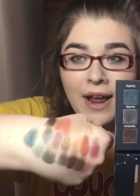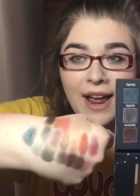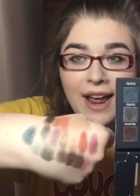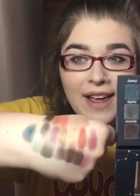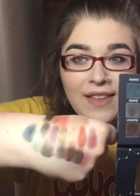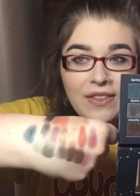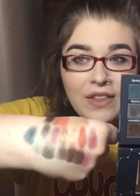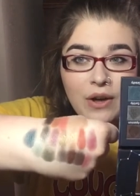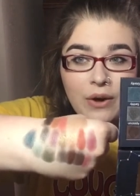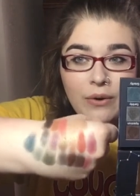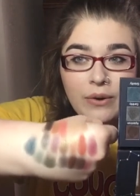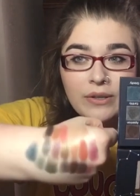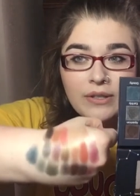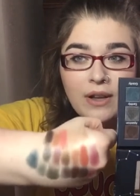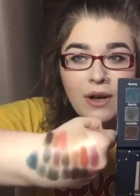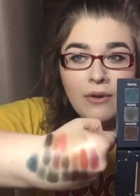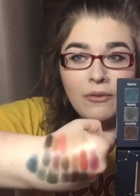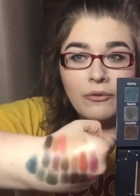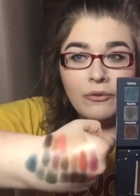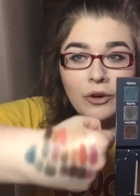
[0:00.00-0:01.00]
and those
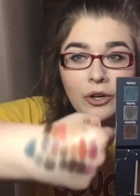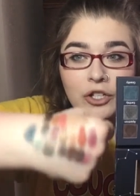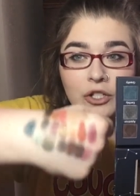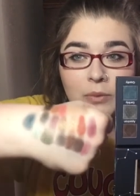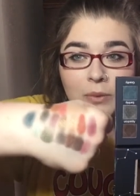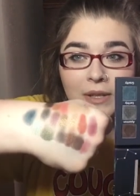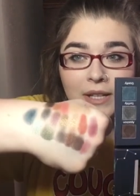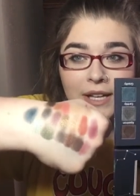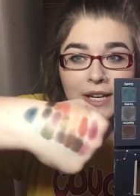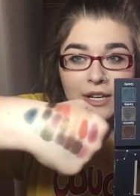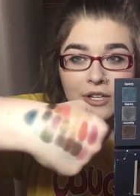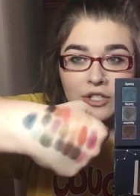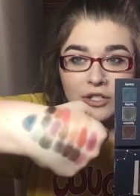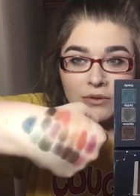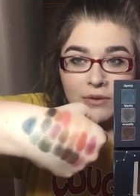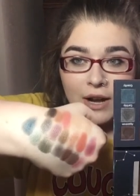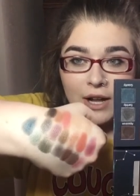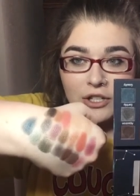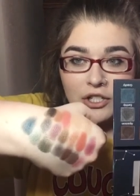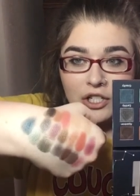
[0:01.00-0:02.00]
virtually do
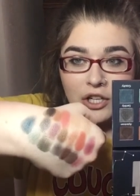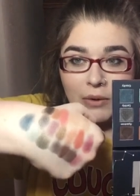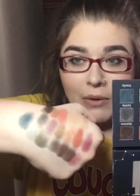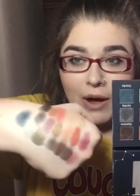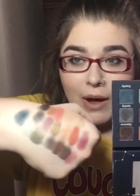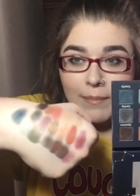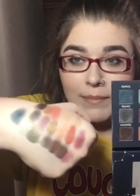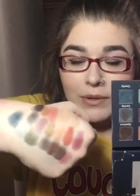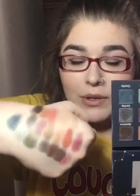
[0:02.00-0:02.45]
not show up.